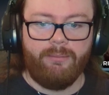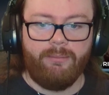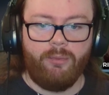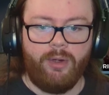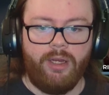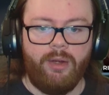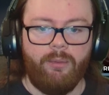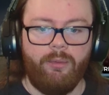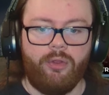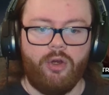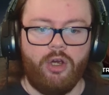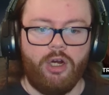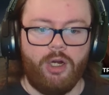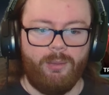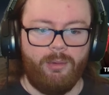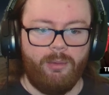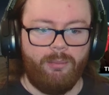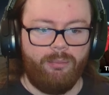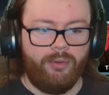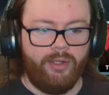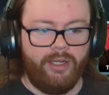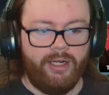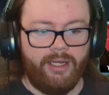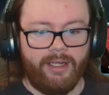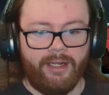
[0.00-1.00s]
way with armor
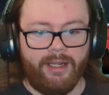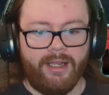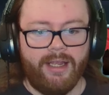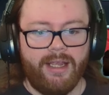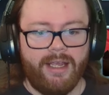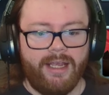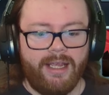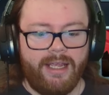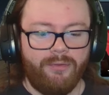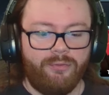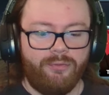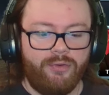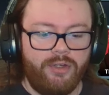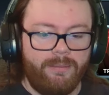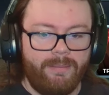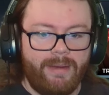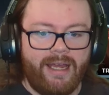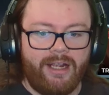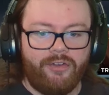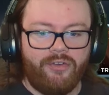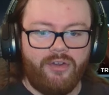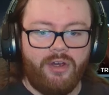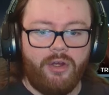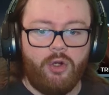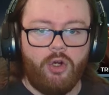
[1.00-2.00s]
plating. If we
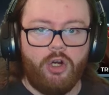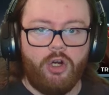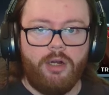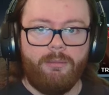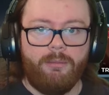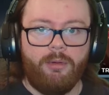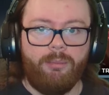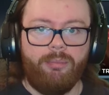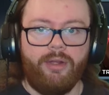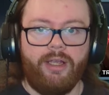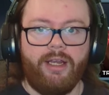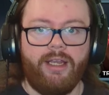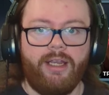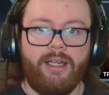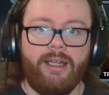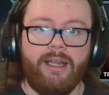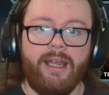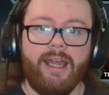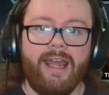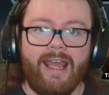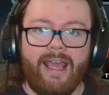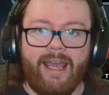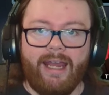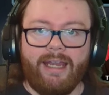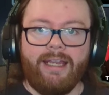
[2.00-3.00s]
max out armor plating,
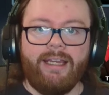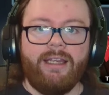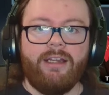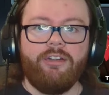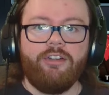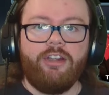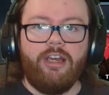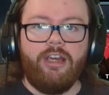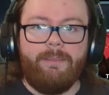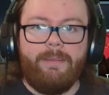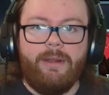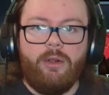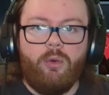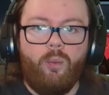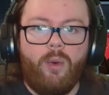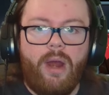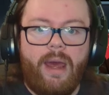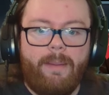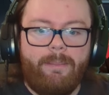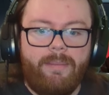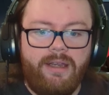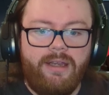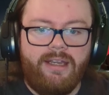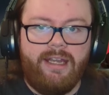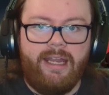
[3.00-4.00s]
any incoming
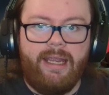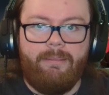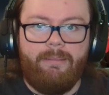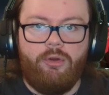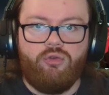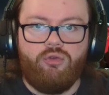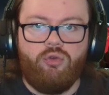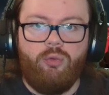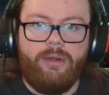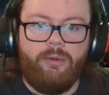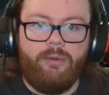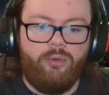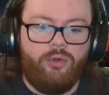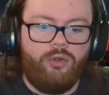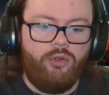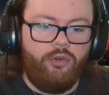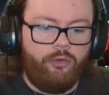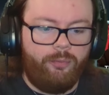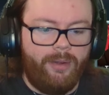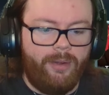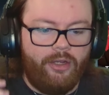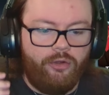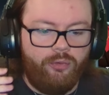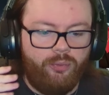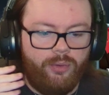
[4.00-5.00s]
weapon damage will be reduced
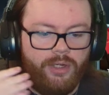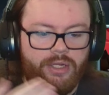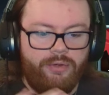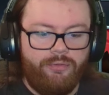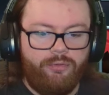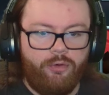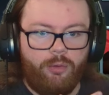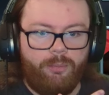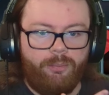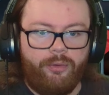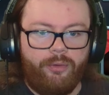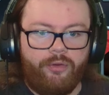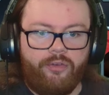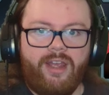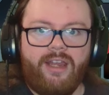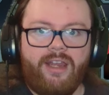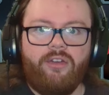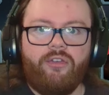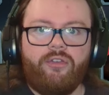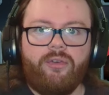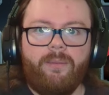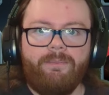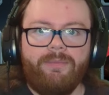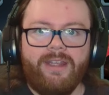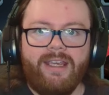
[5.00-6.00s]
by
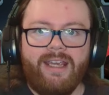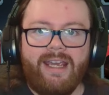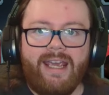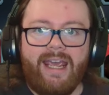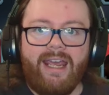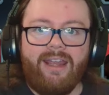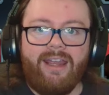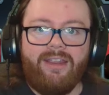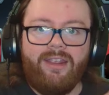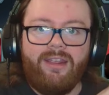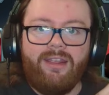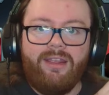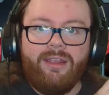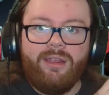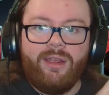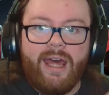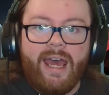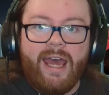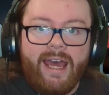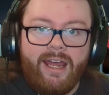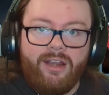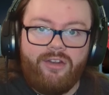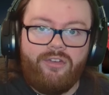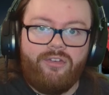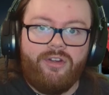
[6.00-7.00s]
24%, and then
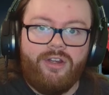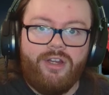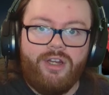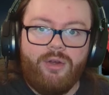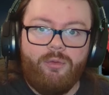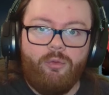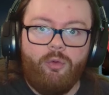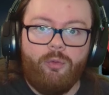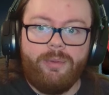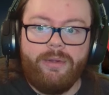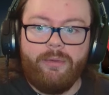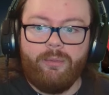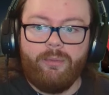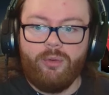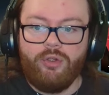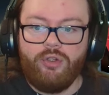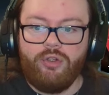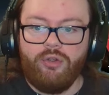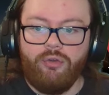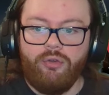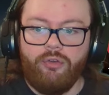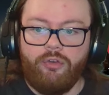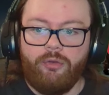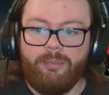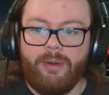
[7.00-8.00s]
that will be
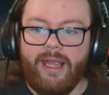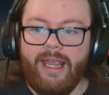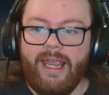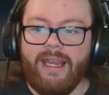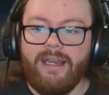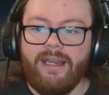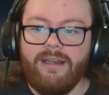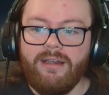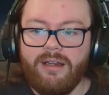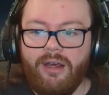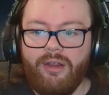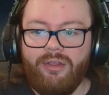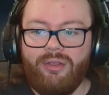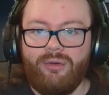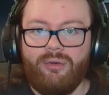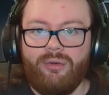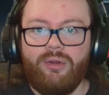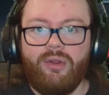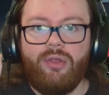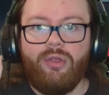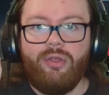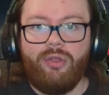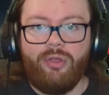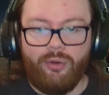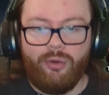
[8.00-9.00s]
reduced by another
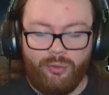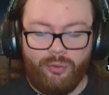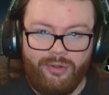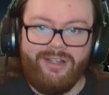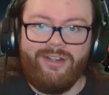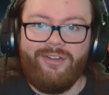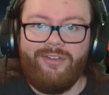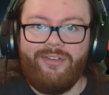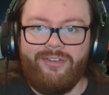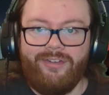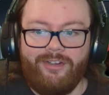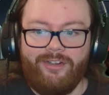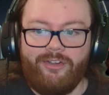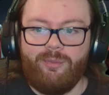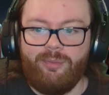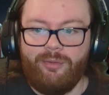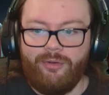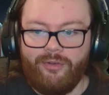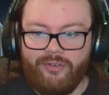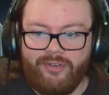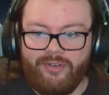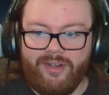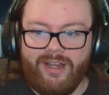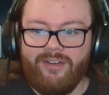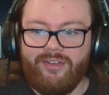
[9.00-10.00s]

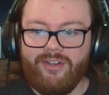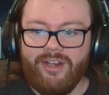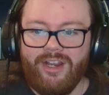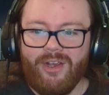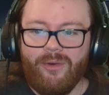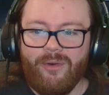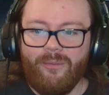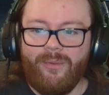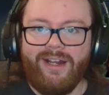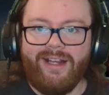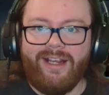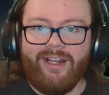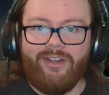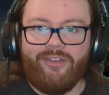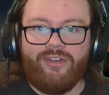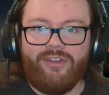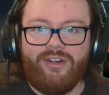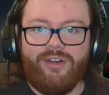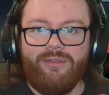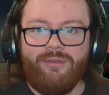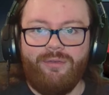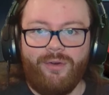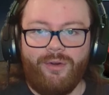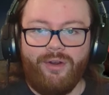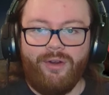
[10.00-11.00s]
36% when it gets
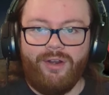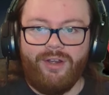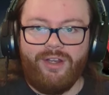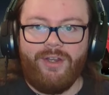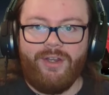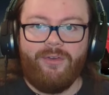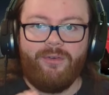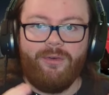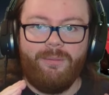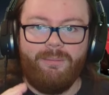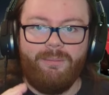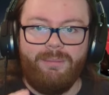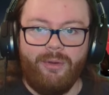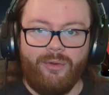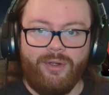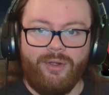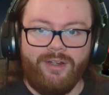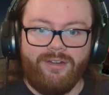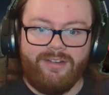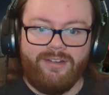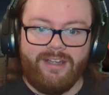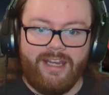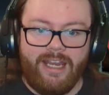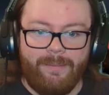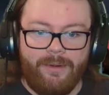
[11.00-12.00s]
converted into ability
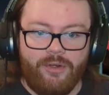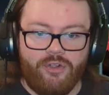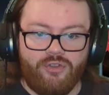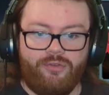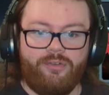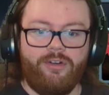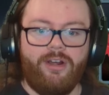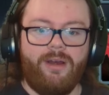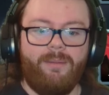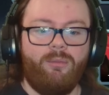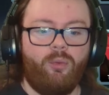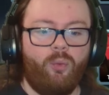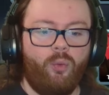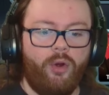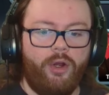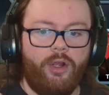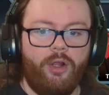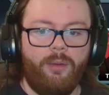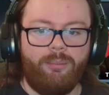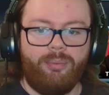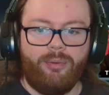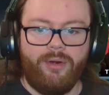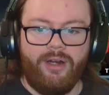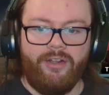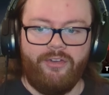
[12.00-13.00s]
damage from Royal
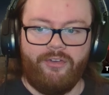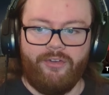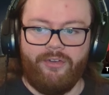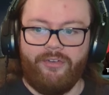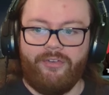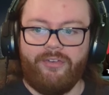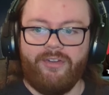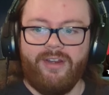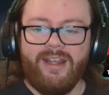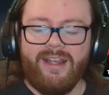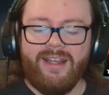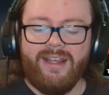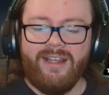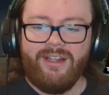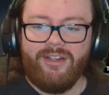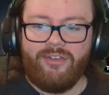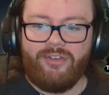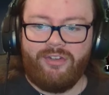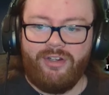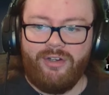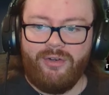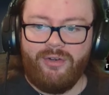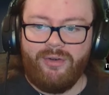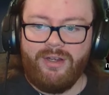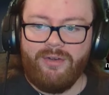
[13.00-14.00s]
Presence.
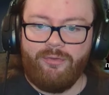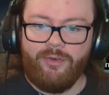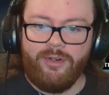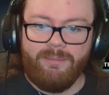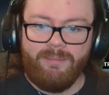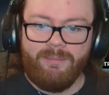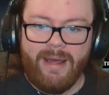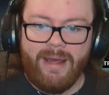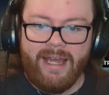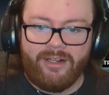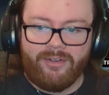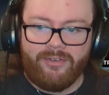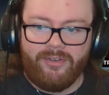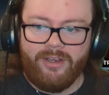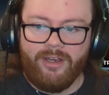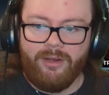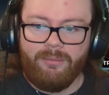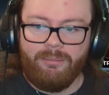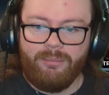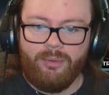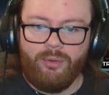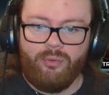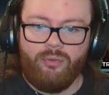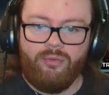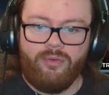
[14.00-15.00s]
So if we max out
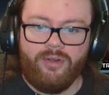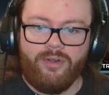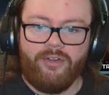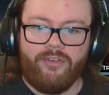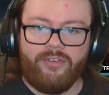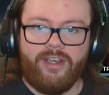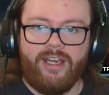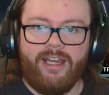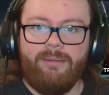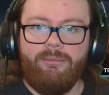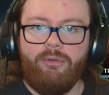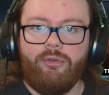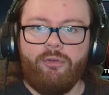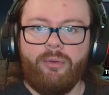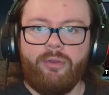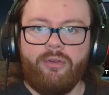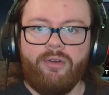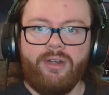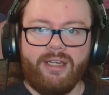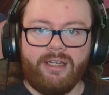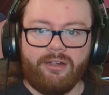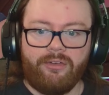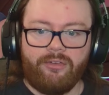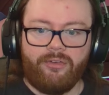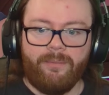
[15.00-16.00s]
both these items with
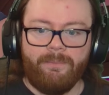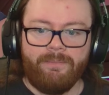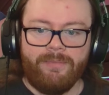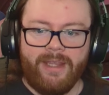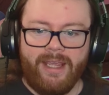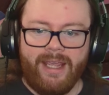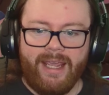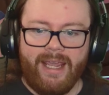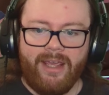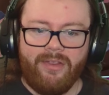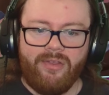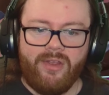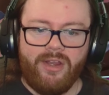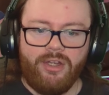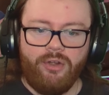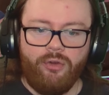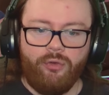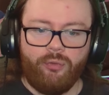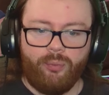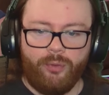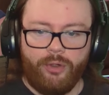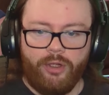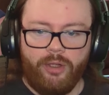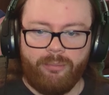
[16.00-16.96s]
Nyx, and then use Royal